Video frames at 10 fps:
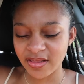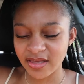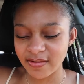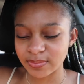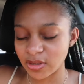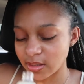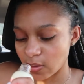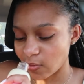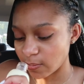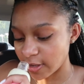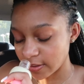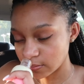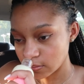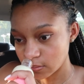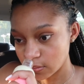I think I smelled it like a while back.
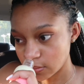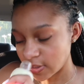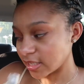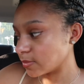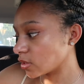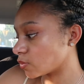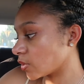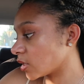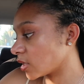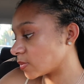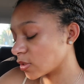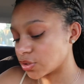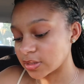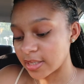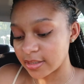Yeah, it smells really good. It smells
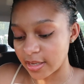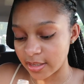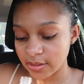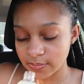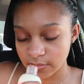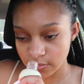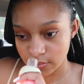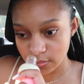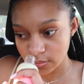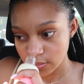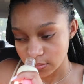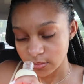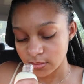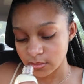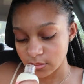just like cake.
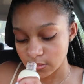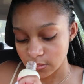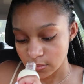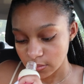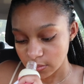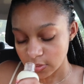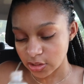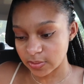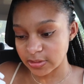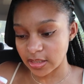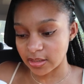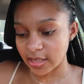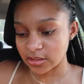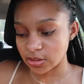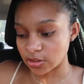It just smells like a
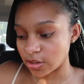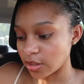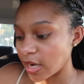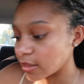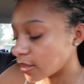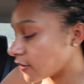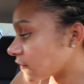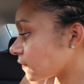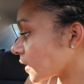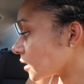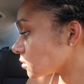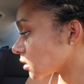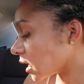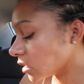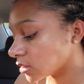nice dessert. I love like
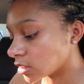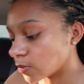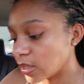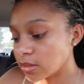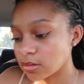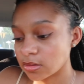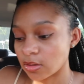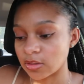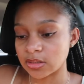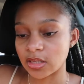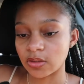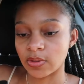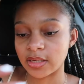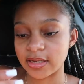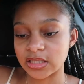cakes and sweets, so this is like a
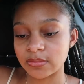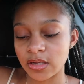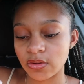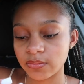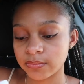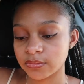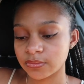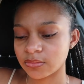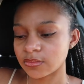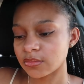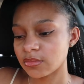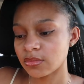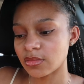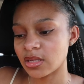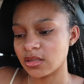really nice smell.
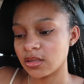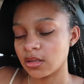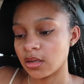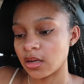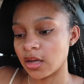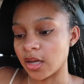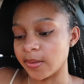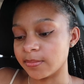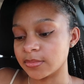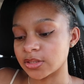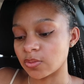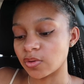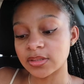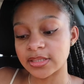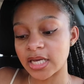Um, so
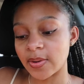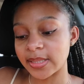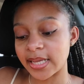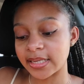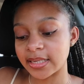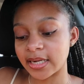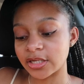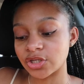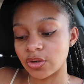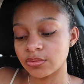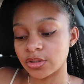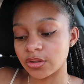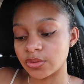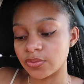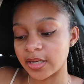we'll see how I like it. I don't
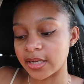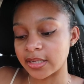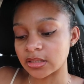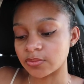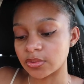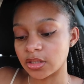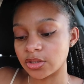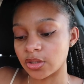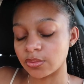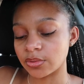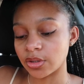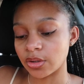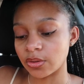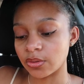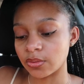know, you guys. I really don't
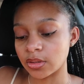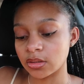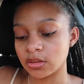know.